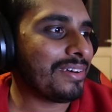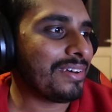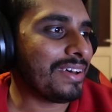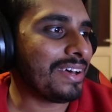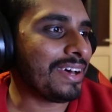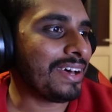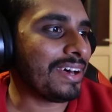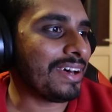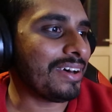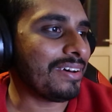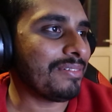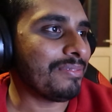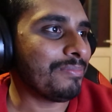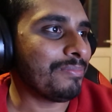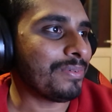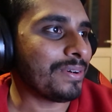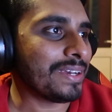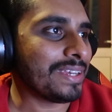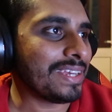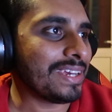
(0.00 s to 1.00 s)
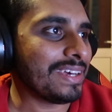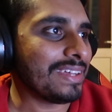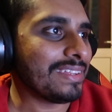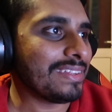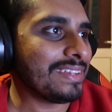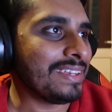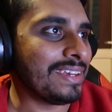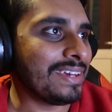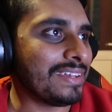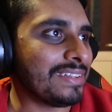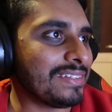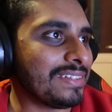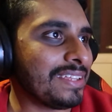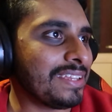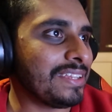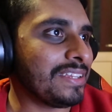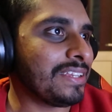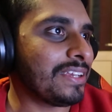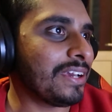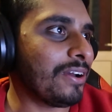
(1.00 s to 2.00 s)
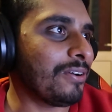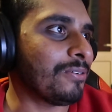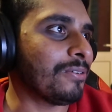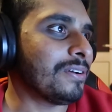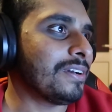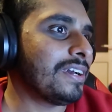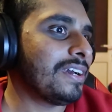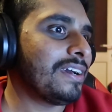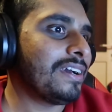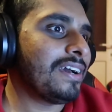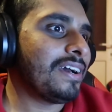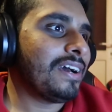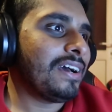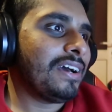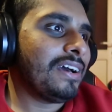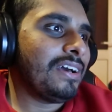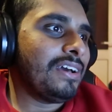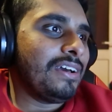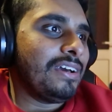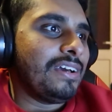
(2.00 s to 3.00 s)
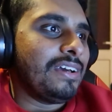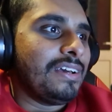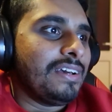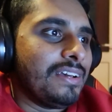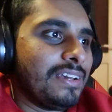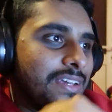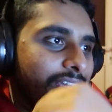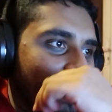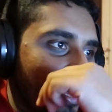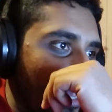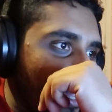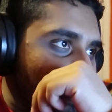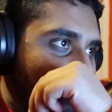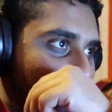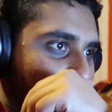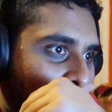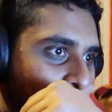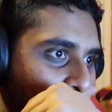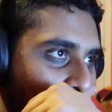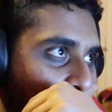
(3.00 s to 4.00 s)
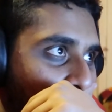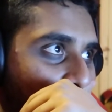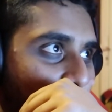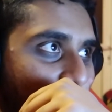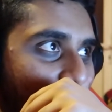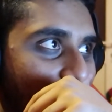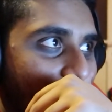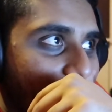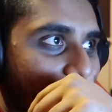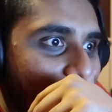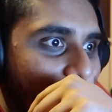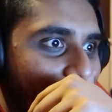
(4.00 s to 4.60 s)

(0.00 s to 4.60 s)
But yeah, there you go. Yeah, so